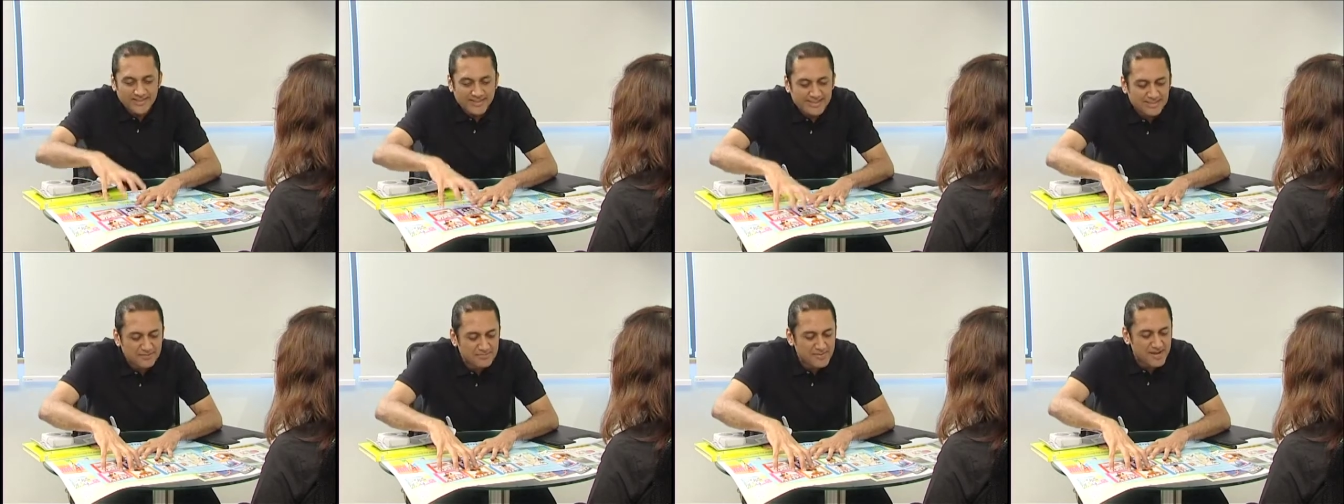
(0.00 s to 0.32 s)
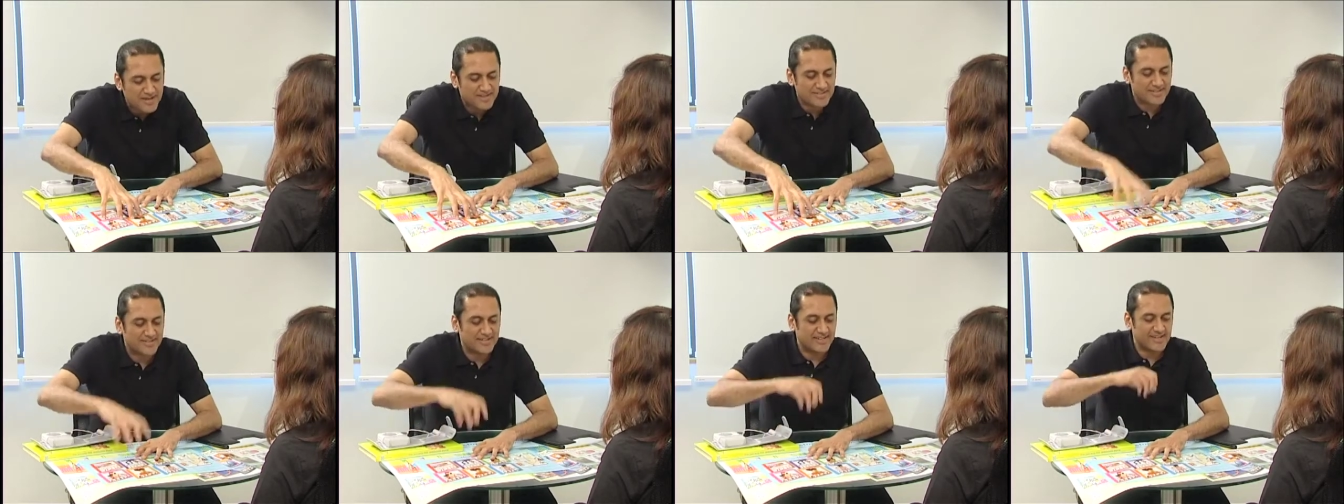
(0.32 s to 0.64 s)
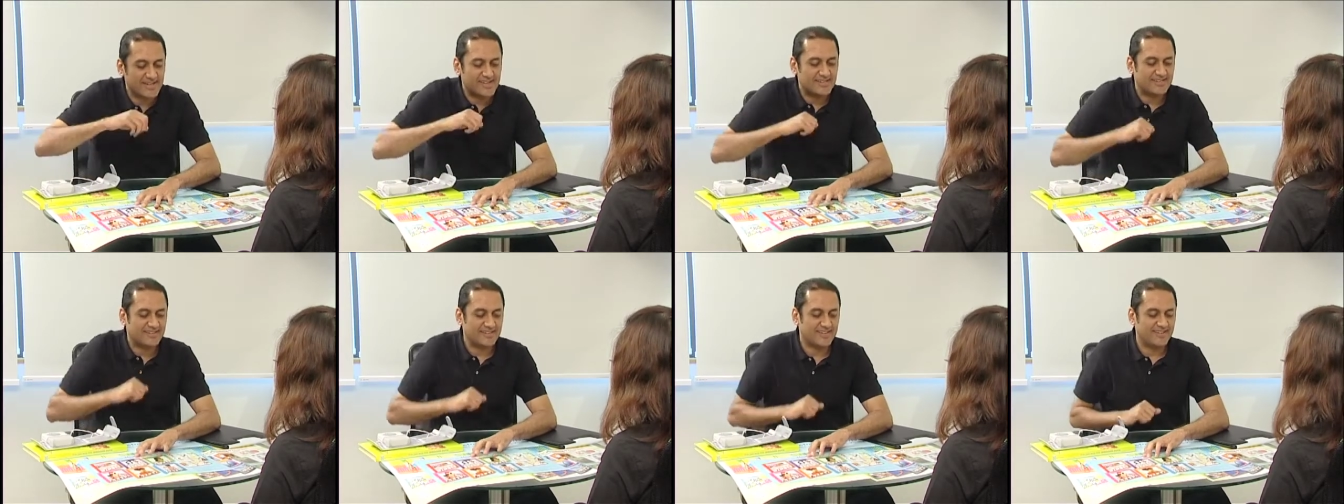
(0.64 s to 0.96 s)
This makes it
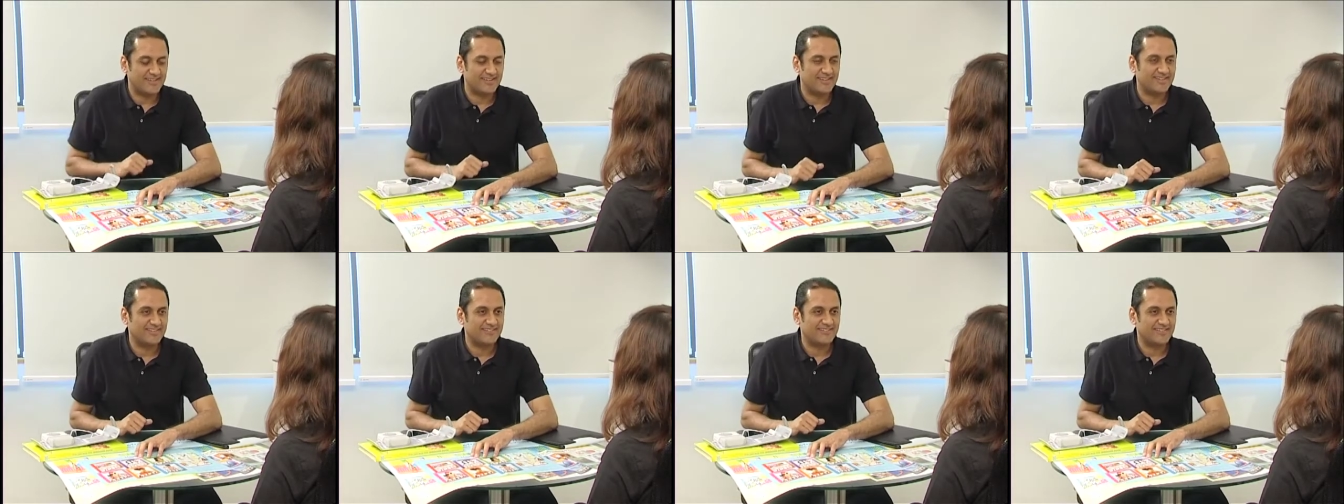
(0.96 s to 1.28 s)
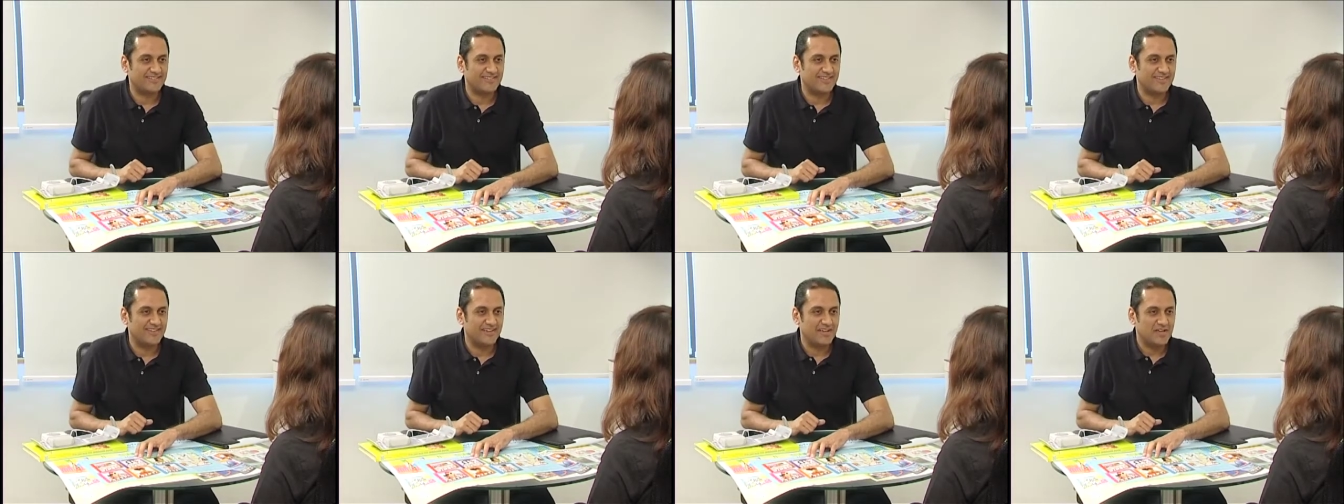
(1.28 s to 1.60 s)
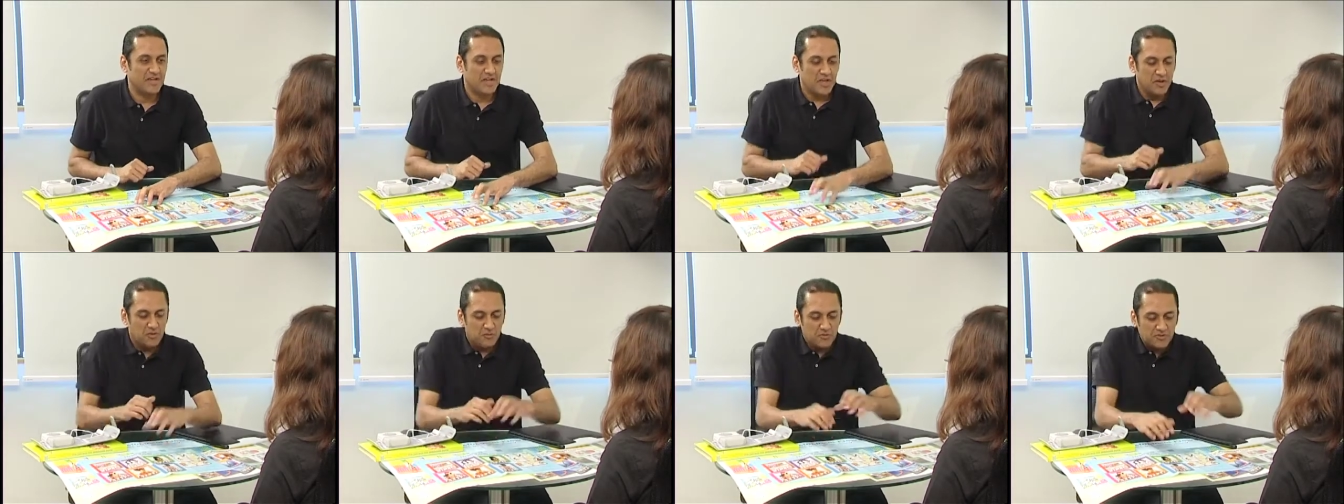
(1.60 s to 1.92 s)
easy.
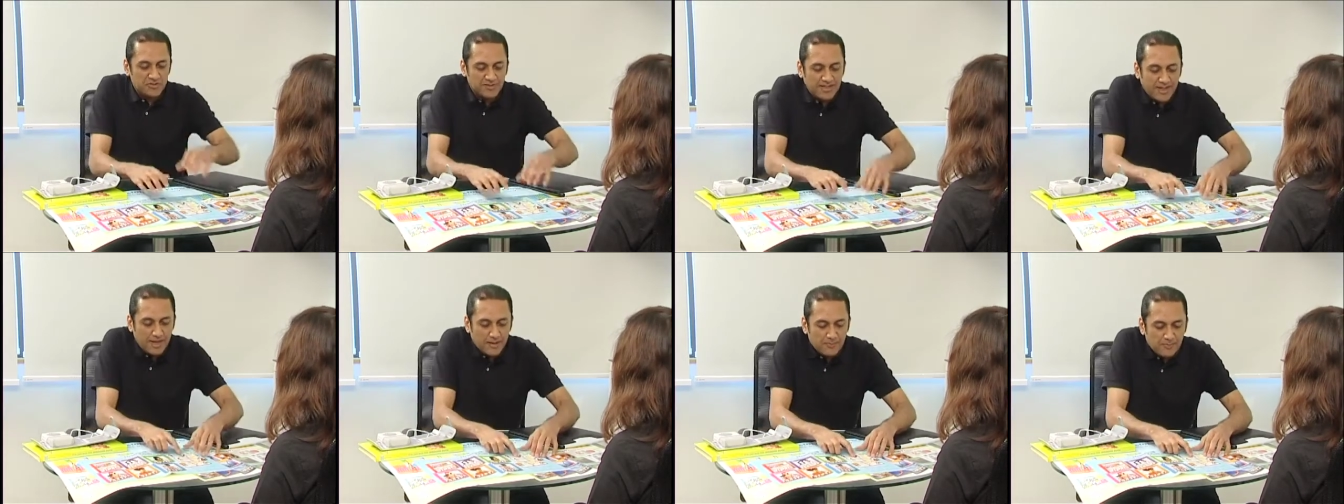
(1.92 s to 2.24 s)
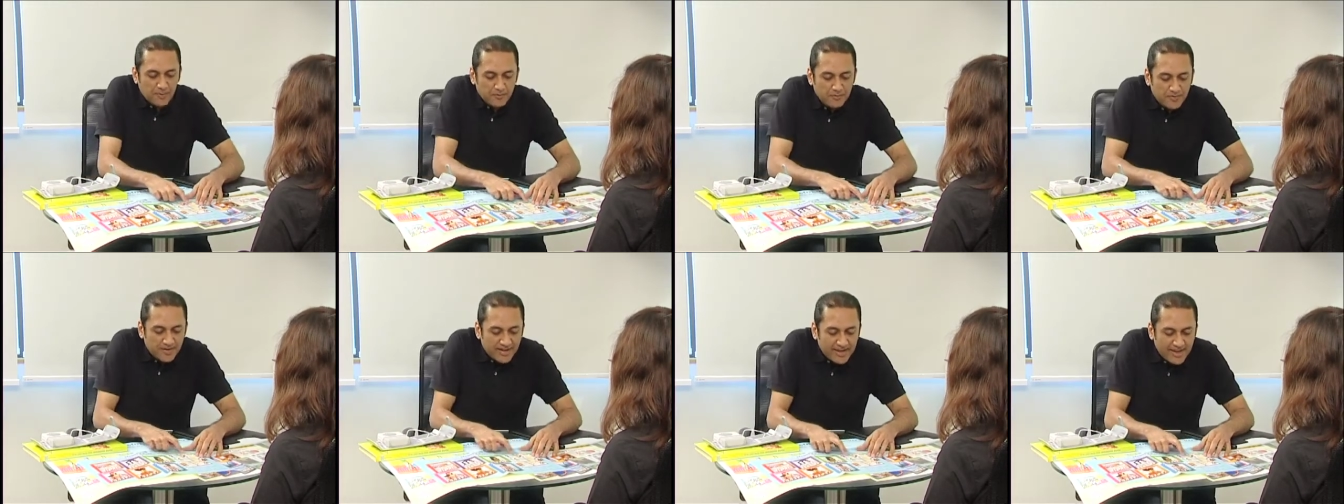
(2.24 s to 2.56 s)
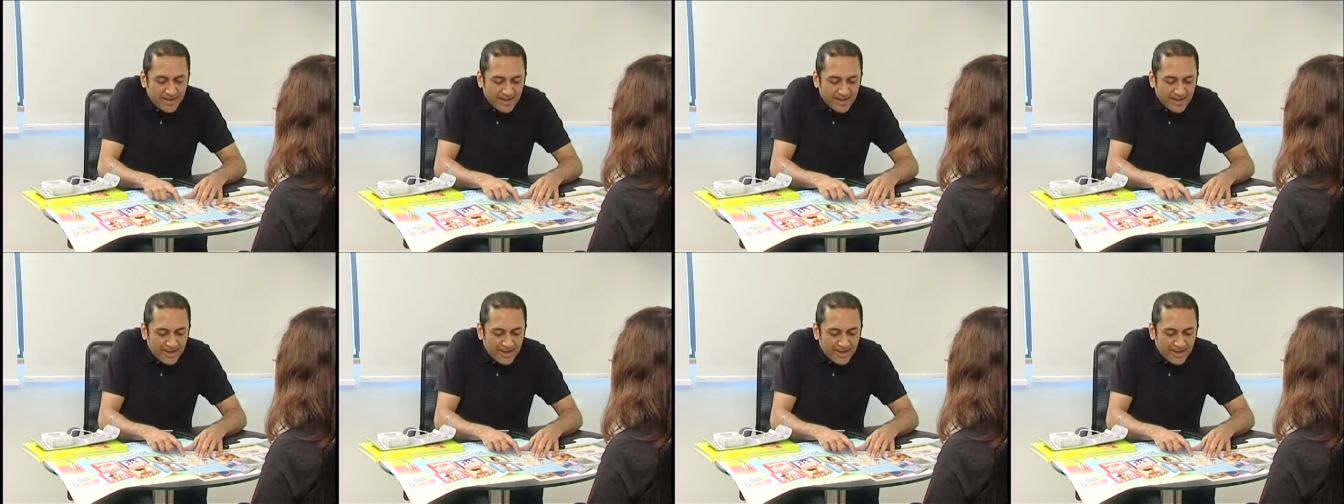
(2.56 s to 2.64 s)
With the help of